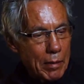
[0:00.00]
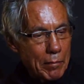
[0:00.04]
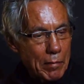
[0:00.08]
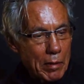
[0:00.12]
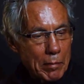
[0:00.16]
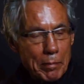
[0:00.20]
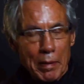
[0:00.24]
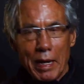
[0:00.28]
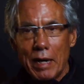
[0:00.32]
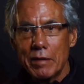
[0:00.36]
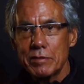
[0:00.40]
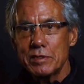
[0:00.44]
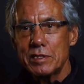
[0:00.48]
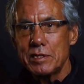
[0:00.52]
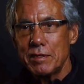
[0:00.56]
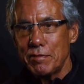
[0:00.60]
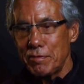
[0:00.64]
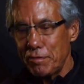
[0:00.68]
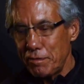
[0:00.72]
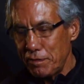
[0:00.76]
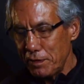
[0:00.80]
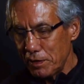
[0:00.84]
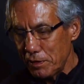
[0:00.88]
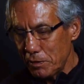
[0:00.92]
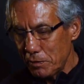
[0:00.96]
about to
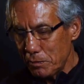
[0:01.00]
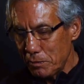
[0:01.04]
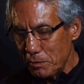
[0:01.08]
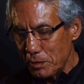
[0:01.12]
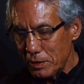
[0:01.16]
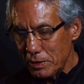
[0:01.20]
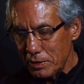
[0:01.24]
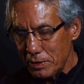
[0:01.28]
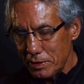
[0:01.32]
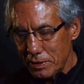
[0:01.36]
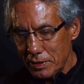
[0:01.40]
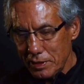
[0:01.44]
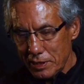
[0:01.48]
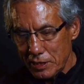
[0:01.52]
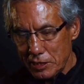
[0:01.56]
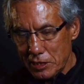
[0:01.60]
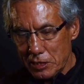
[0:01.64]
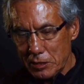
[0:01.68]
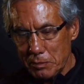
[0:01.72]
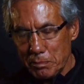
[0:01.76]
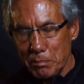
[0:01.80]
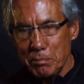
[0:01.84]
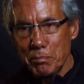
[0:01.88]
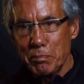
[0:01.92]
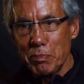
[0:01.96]
film
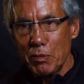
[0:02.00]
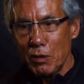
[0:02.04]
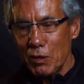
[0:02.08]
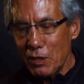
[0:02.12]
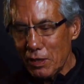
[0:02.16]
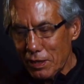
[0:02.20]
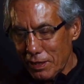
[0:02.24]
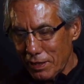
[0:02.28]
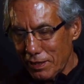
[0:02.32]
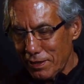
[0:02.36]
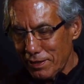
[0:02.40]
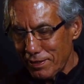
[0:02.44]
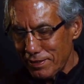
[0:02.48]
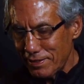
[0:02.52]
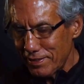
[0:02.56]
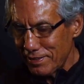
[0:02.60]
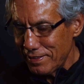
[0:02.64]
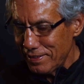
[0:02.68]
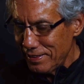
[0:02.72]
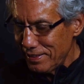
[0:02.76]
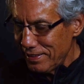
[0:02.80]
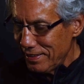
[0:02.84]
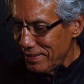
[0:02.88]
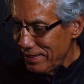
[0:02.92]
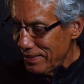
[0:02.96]
this book,
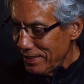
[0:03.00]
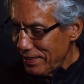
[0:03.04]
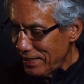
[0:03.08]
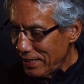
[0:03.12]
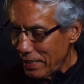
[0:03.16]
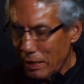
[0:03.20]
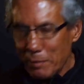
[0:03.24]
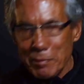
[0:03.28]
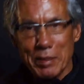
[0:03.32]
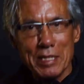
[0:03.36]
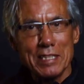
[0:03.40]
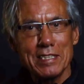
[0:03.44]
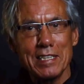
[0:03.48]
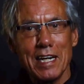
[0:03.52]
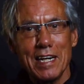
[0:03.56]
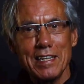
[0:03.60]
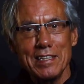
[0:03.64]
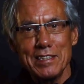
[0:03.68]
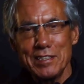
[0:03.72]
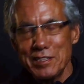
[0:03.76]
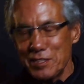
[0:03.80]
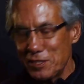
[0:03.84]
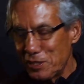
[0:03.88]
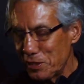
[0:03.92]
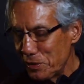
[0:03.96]
and I'm
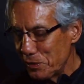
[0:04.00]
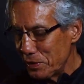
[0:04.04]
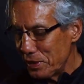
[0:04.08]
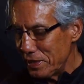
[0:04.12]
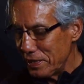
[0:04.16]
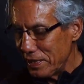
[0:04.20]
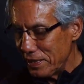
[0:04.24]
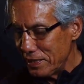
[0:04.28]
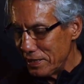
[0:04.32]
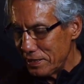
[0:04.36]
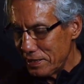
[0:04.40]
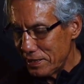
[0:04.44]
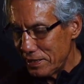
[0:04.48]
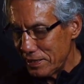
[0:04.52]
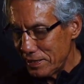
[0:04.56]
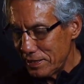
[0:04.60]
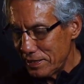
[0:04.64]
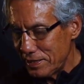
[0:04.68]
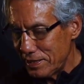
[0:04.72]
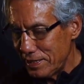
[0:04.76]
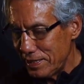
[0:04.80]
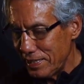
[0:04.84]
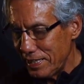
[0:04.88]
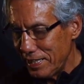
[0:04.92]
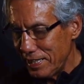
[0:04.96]
excited to do it. And this
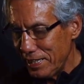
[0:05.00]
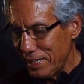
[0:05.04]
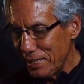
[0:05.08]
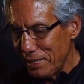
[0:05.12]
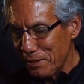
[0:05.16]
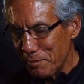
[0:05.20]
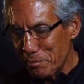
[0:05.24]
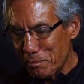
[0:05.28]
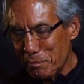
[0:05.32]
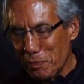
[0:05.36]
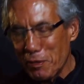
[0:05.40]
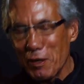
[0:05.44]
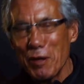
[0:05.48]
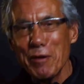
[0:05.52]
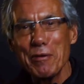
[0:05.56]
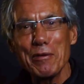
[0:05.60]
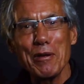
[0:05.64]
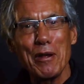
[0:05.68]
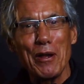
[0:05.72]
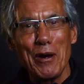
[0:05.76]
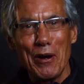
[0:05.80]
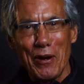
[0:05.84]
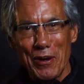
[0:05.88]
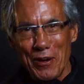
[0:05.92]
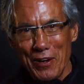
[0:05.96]
is the
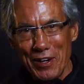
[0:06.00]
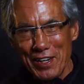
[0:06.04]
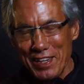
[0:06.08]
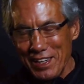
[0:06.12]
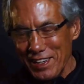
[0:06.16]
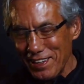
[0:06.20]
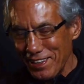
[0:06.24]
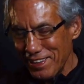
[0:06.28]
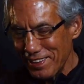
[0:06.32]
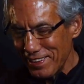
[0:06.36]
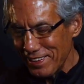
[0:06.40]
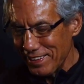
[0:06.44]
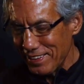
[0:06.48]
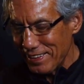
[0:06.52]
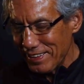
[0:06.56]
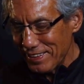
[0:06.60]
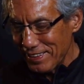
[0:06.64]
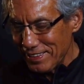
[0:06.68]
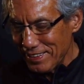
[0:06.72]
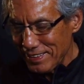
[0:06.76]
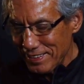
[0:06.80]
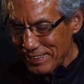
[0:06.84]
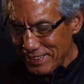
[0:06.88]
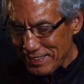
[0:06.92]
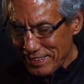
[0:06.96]
prologue
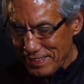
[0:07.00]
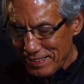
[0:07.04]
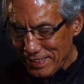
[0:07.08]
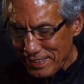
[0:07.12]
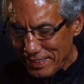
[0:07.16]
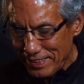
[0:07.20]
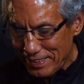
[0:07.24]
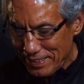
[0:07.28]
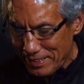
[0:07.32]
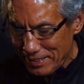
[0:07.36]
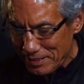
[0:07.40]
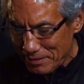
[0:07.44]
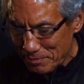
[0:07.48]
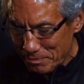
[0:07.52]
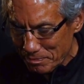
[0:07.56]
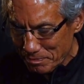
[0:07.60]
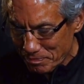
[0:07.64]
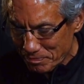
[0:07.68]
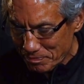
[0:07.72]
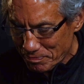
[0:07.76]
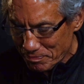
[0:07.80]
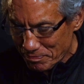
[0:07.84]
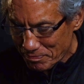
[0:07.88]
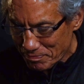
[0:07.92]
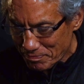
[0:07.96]

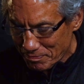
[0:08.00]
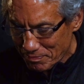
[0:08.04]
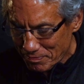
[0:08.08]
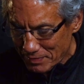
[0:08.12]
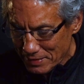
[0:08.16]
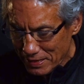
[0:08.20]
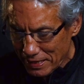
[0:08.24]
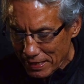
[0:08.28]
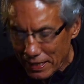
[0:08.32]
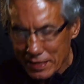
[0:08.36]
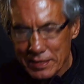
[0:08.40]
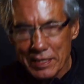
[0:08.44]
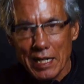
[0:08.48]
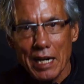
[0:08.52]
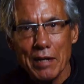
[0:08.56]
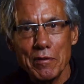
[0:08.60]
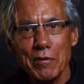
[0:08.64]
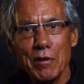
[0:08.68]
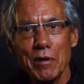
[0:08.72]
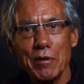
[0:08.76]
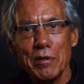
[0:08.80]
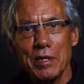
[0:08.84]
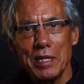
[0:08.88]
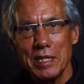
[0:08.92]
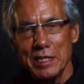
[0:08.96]
as I
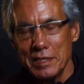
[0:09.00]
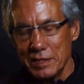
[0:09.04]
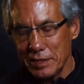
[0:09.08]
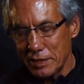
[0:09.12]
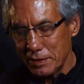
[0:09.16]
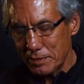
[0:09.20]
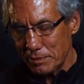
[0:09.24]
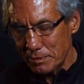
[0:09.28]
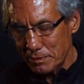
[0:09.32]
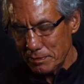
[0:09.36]
wrote it.